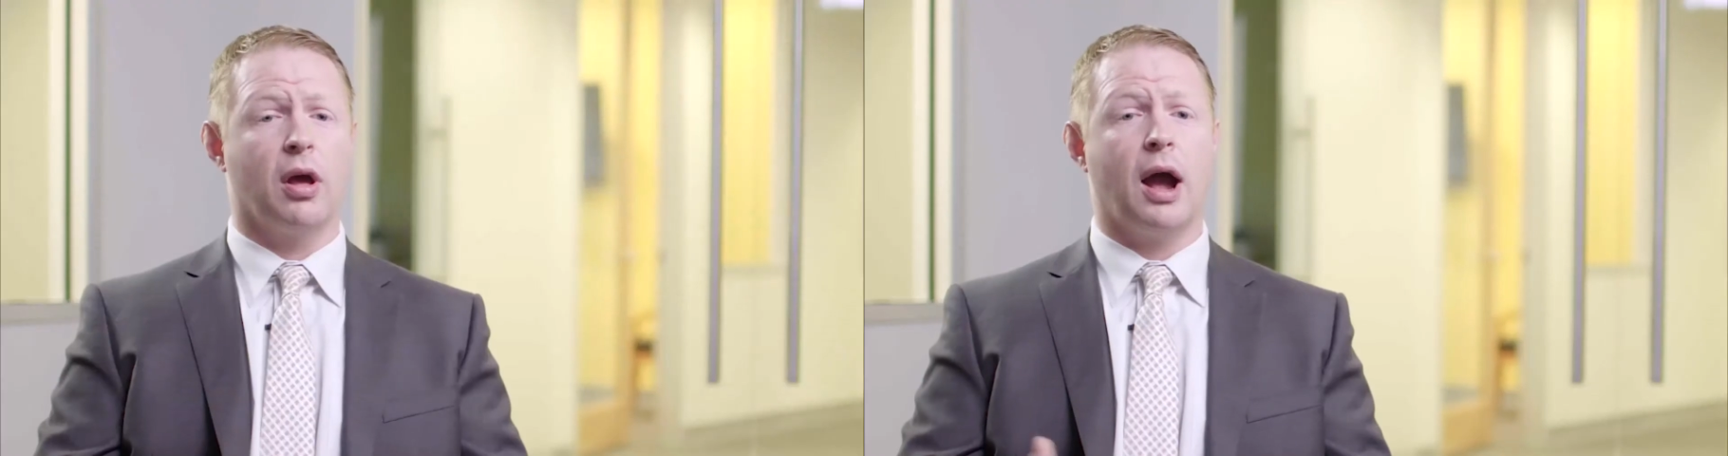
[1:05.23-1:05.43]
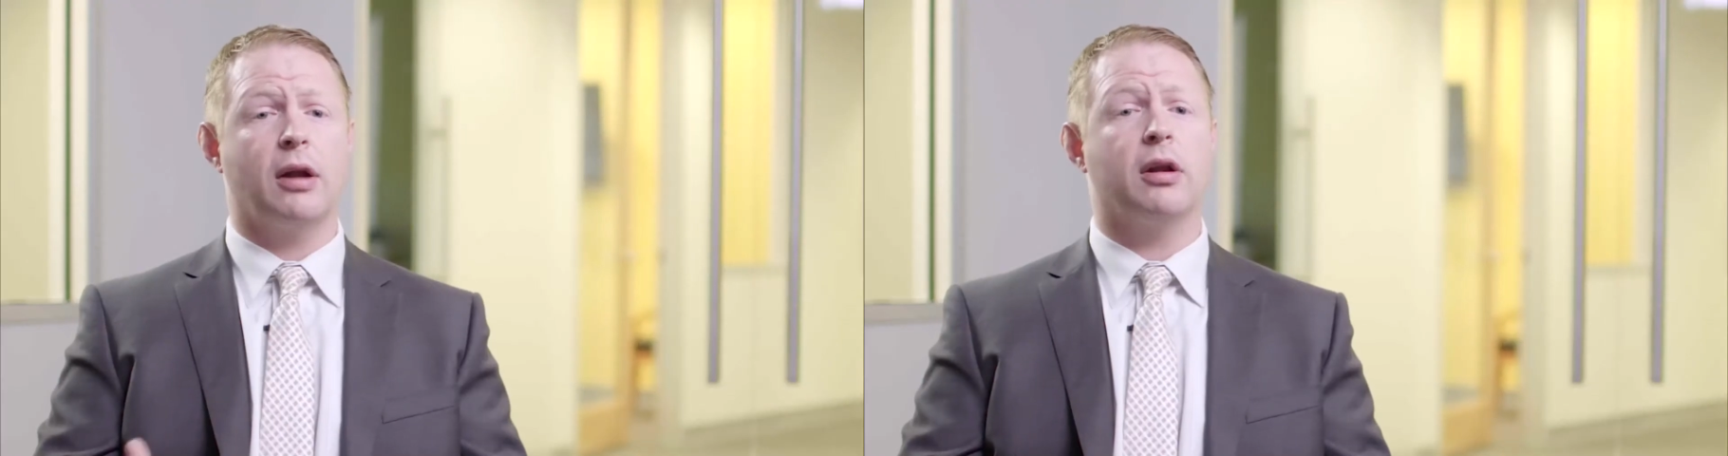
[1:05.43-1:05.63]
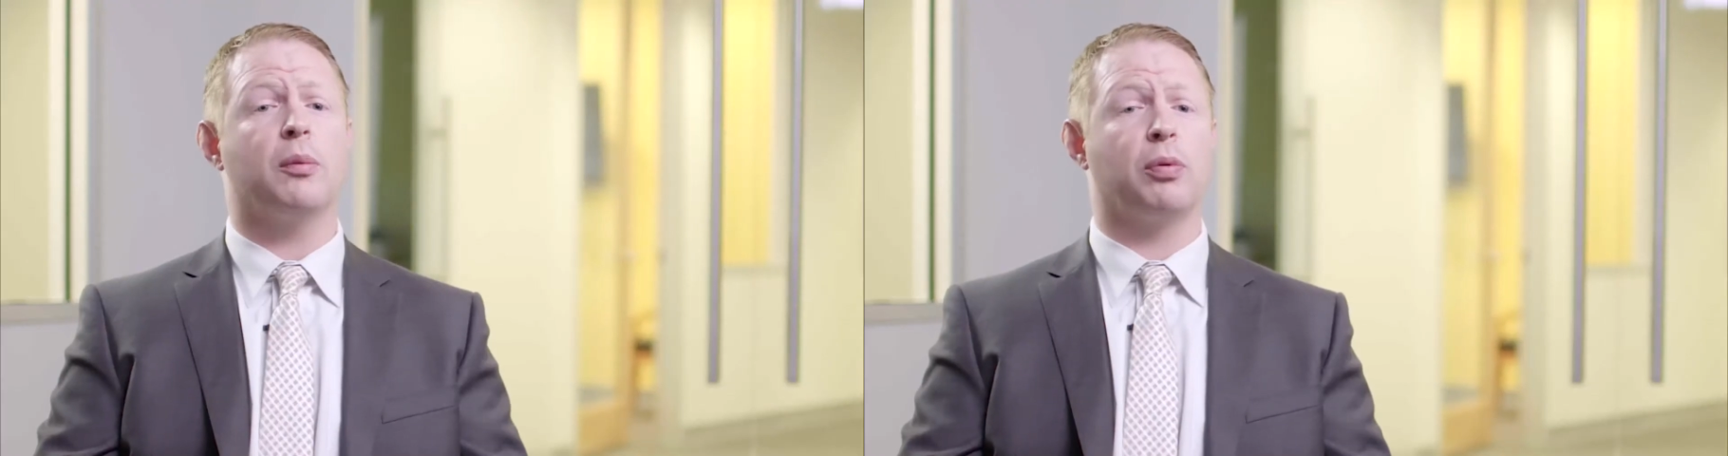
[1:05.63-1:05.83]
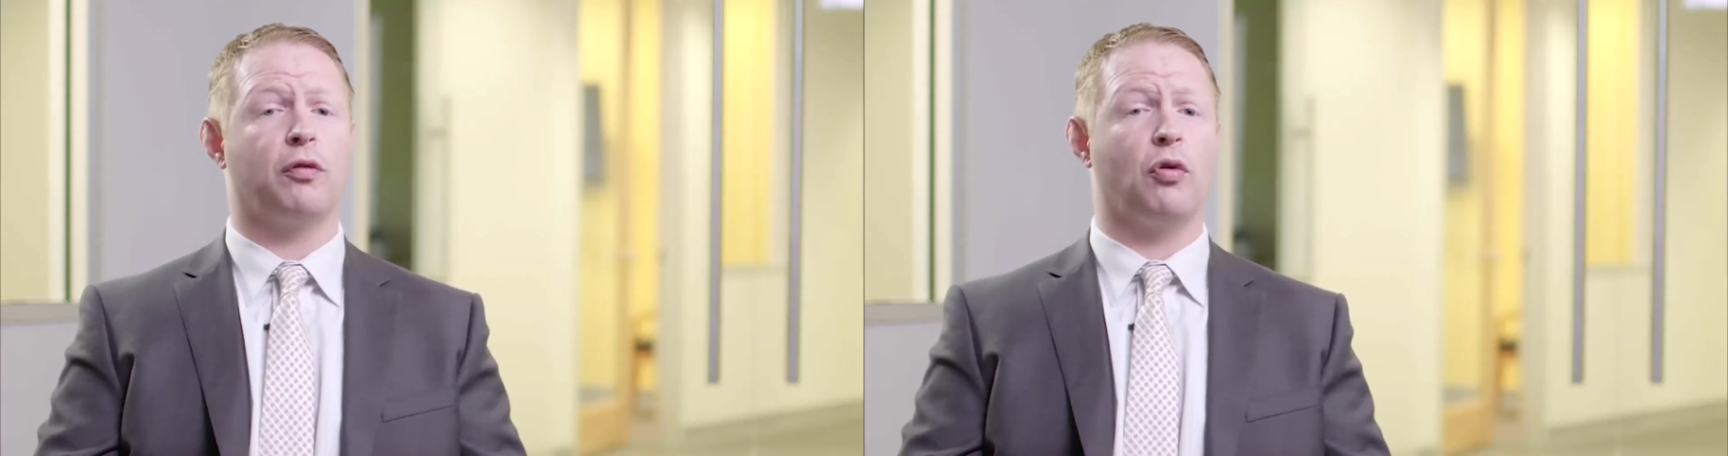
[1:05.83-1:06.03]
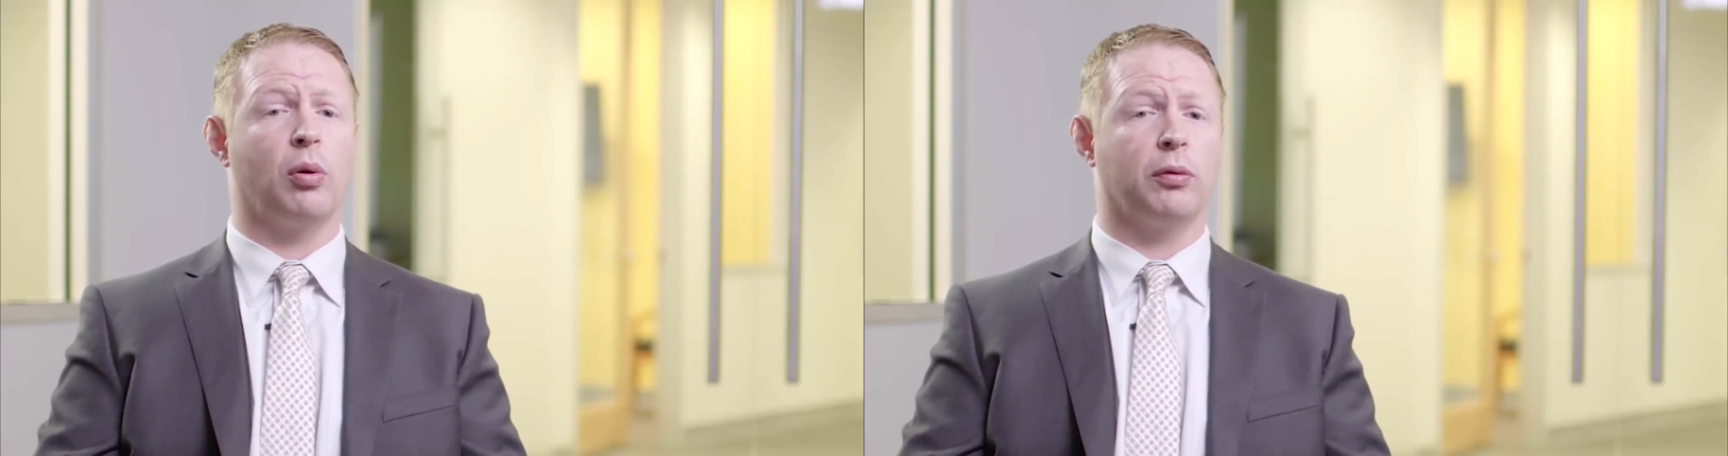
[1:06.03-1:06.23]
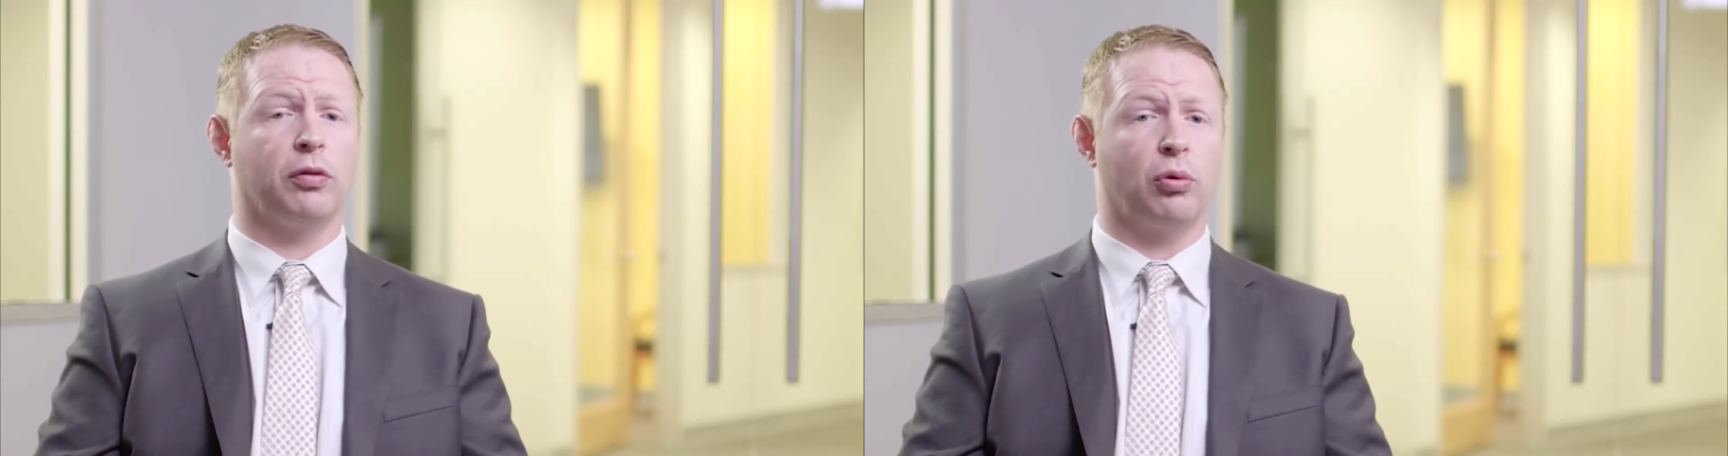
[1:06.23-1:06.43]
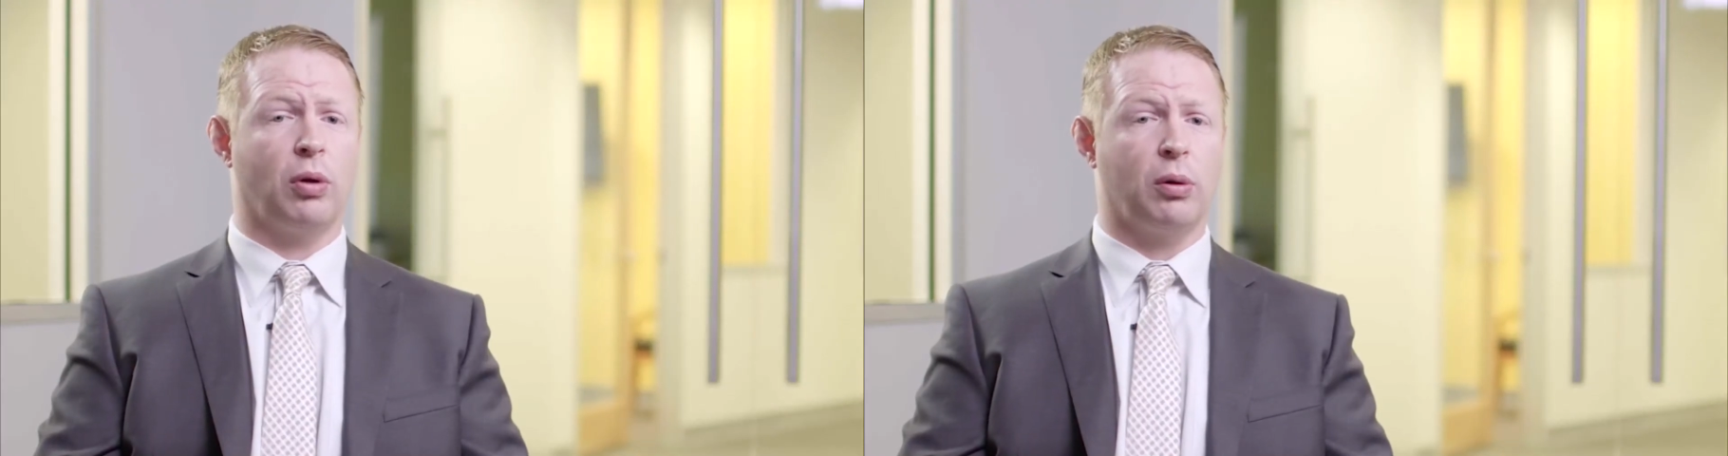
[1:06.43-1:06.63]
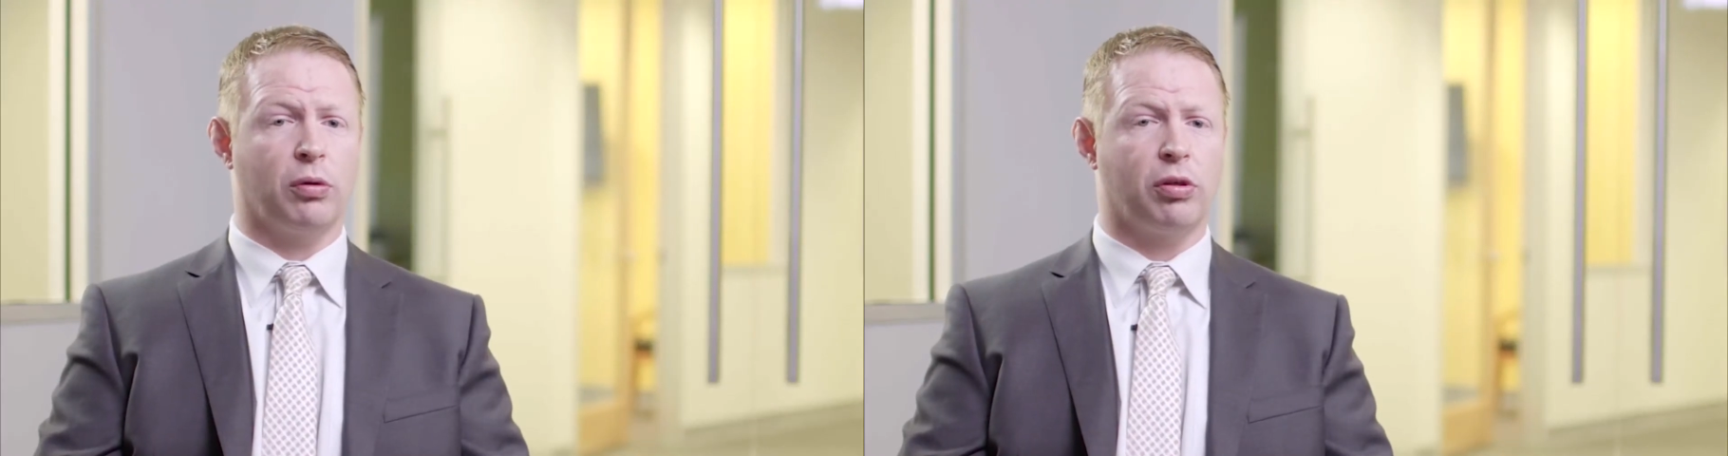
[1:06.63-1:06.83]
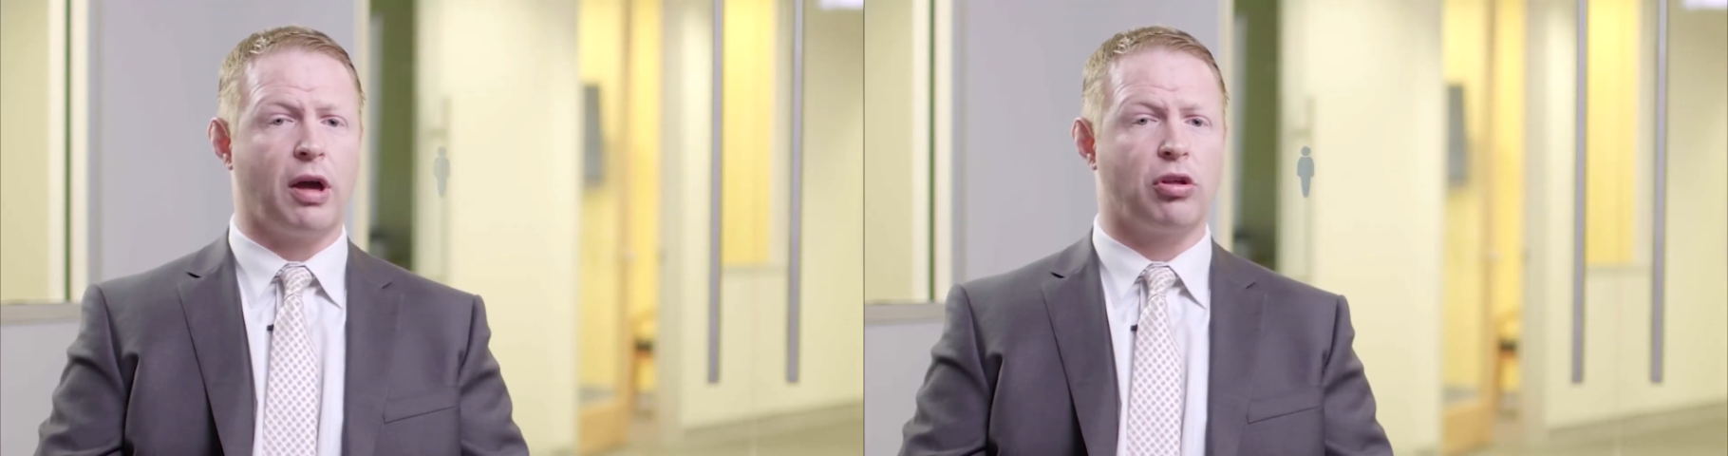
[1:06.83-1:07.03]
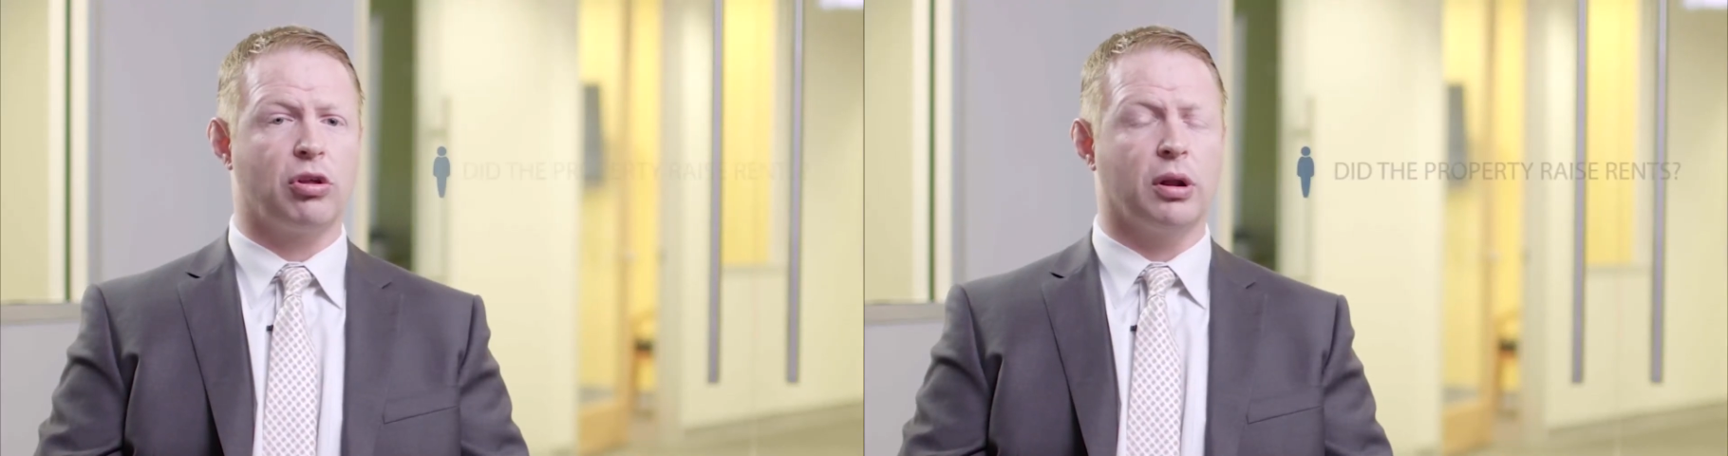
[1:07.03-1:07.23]
How did it perform over the Great
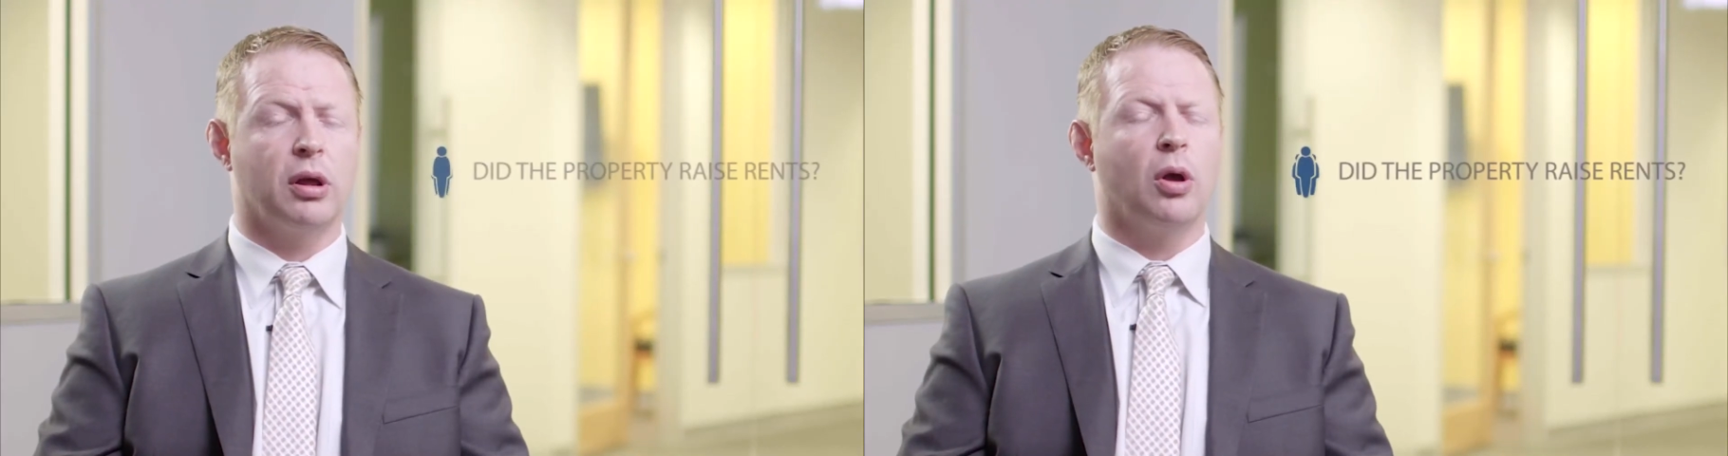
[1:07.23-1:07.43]
Recession?